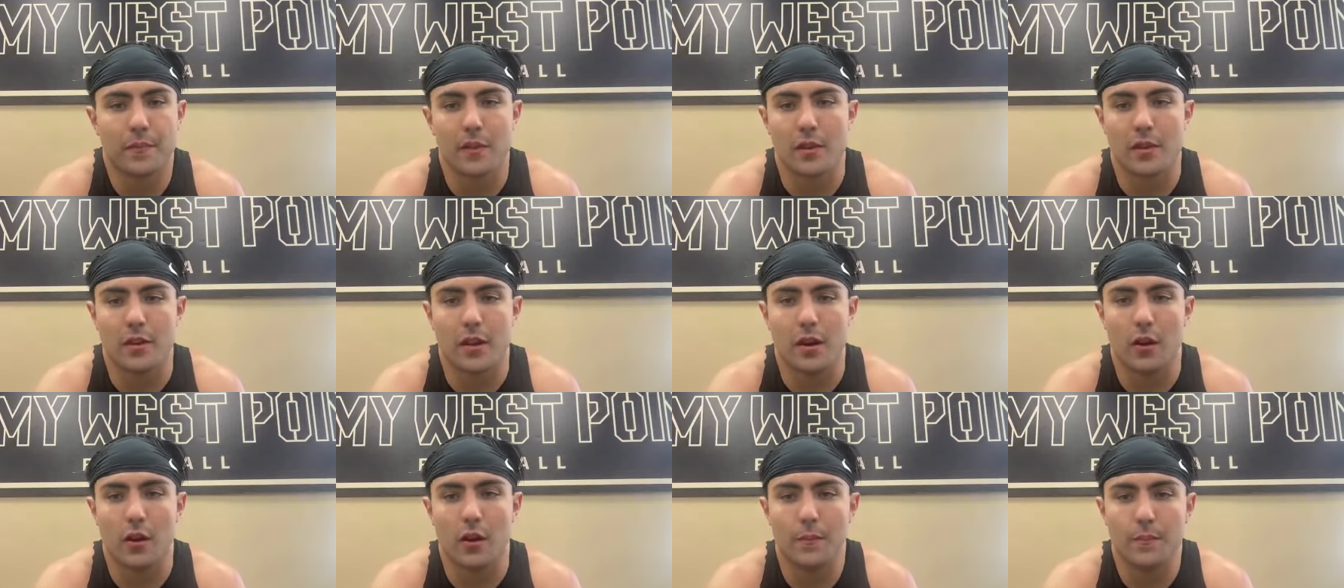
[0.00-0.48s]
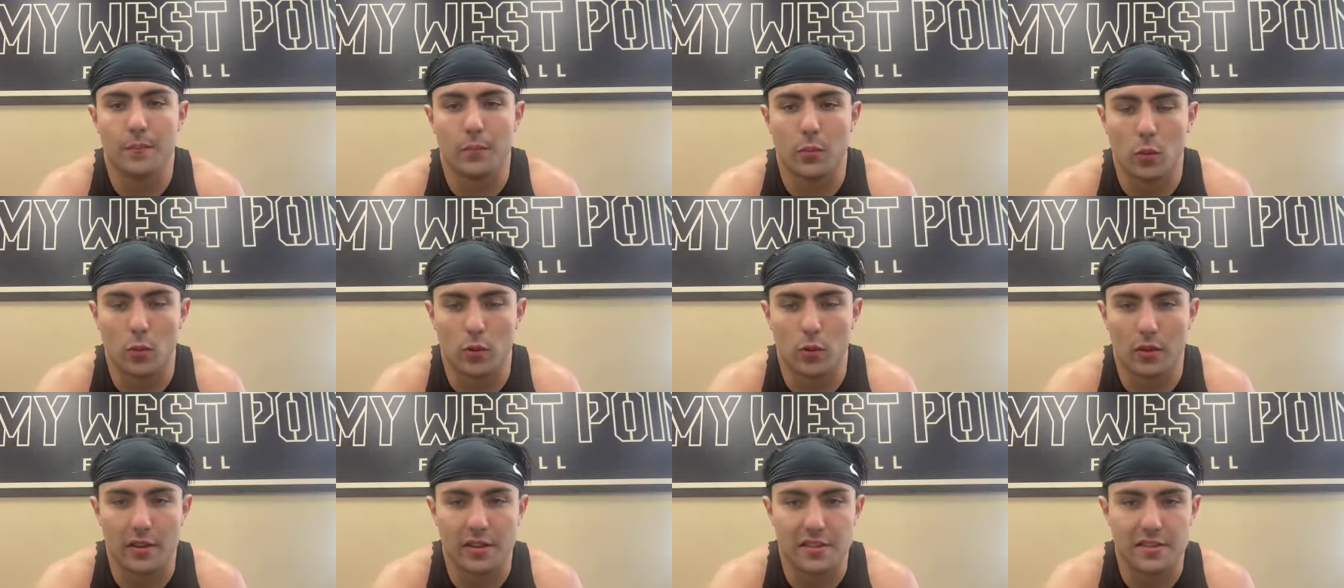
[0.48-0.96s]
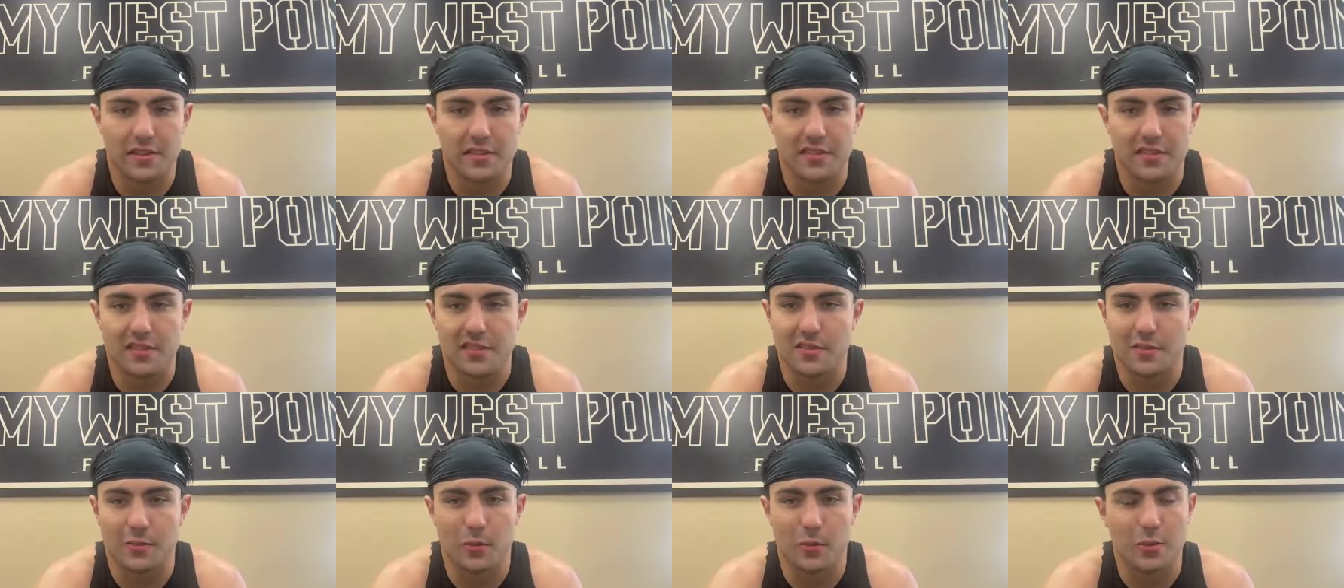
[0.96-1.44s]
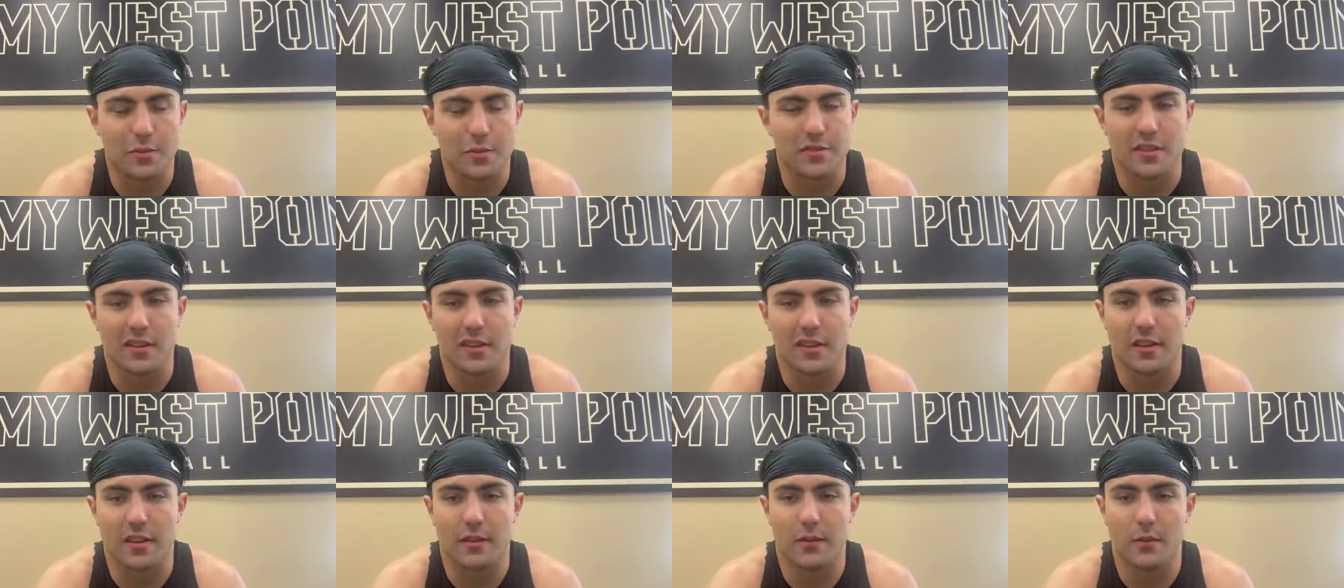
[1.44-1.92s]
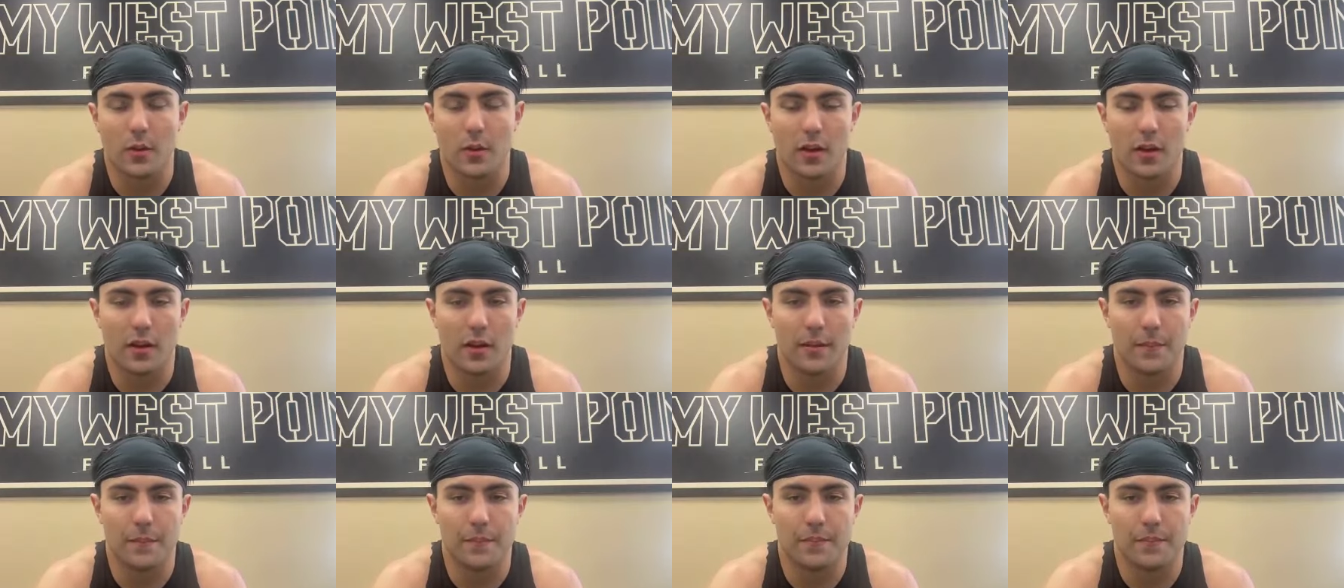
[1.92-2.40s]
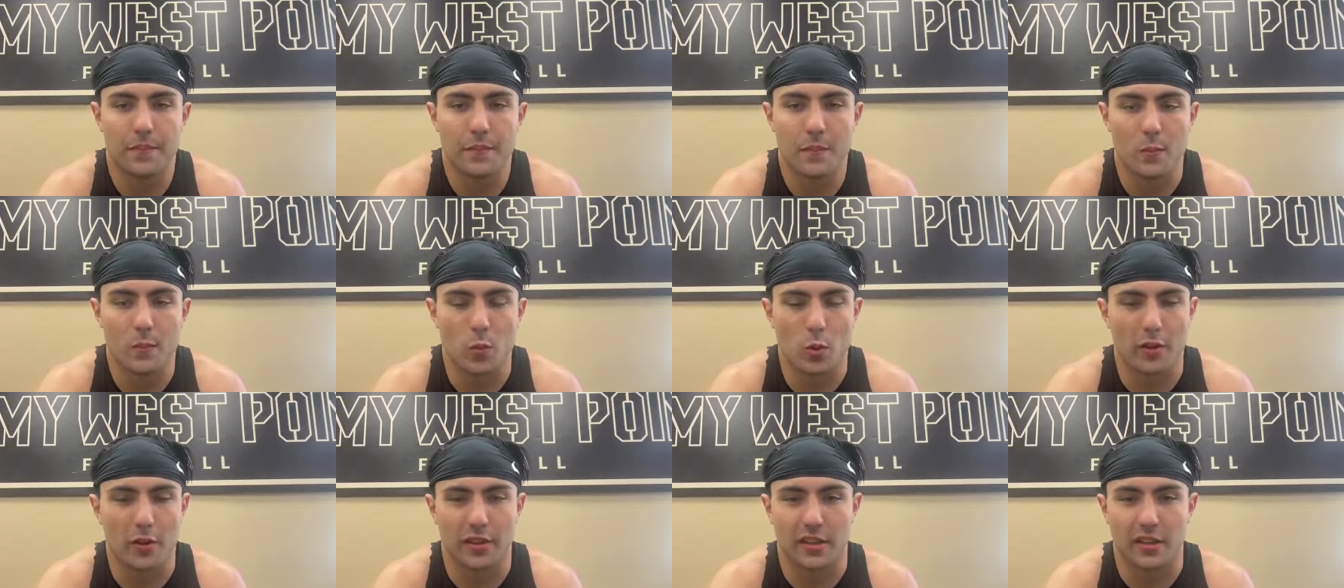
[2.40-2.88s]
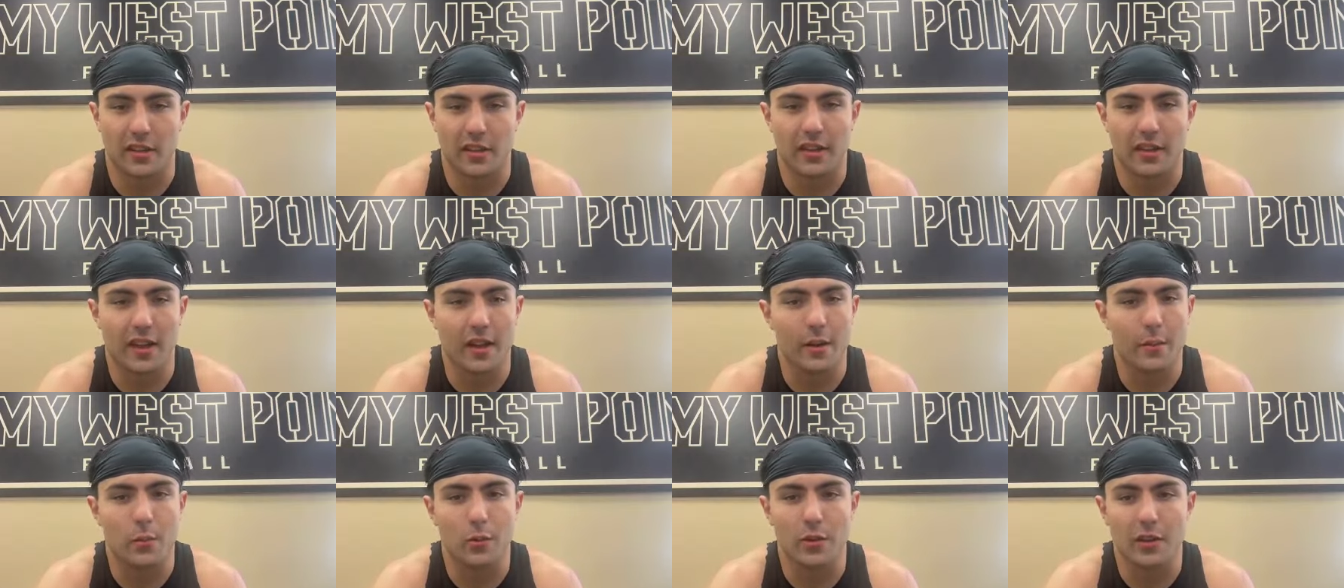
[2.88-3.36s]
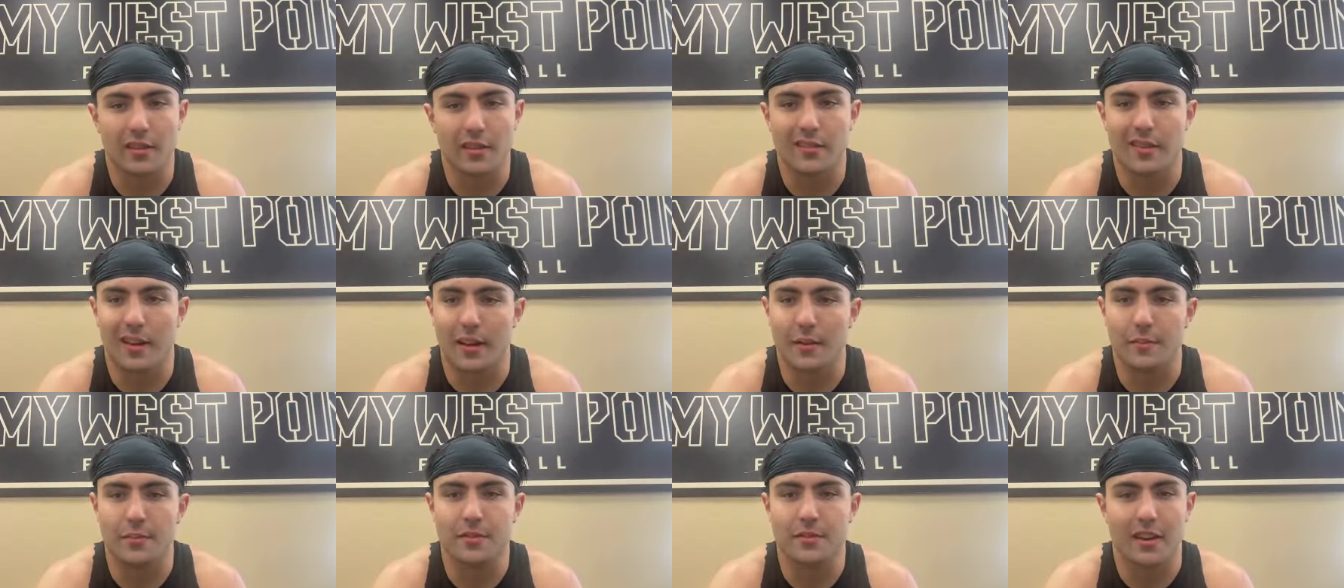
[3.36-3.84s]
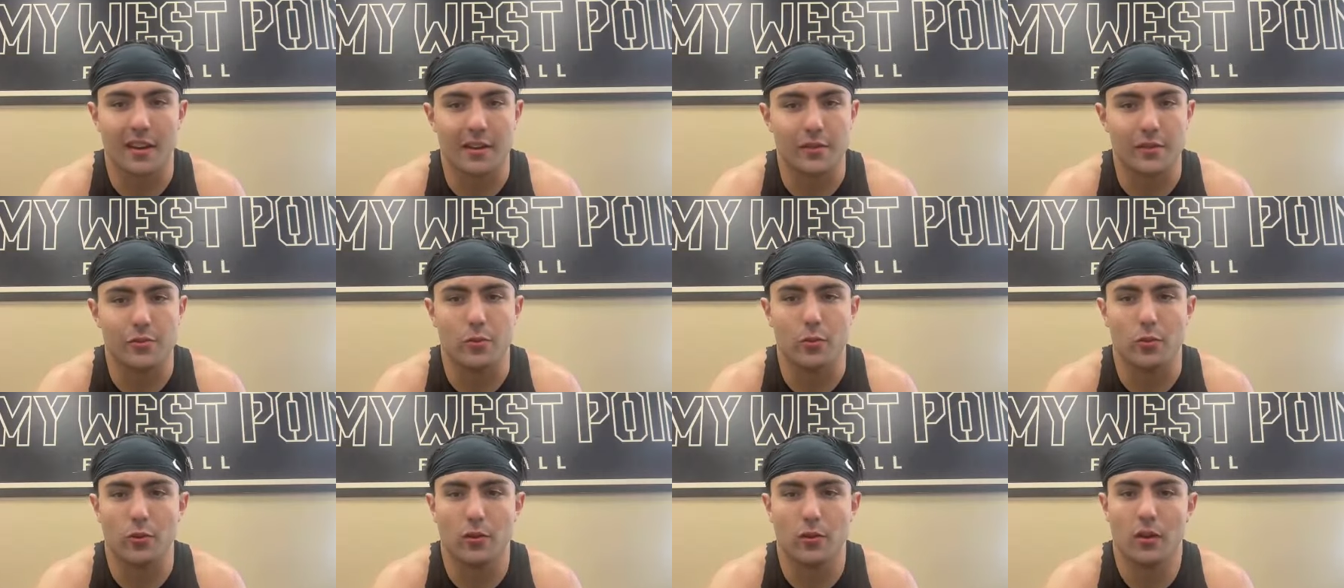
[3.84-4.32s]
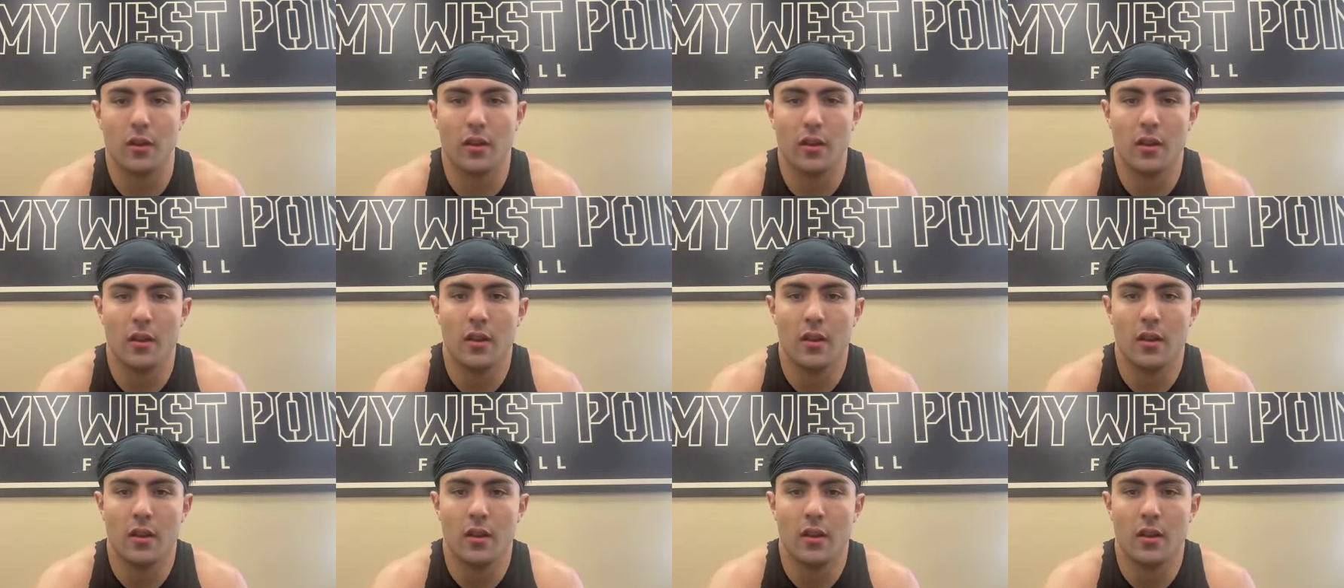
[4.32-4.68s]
you know, more in-season routine, more like a game week type schedule.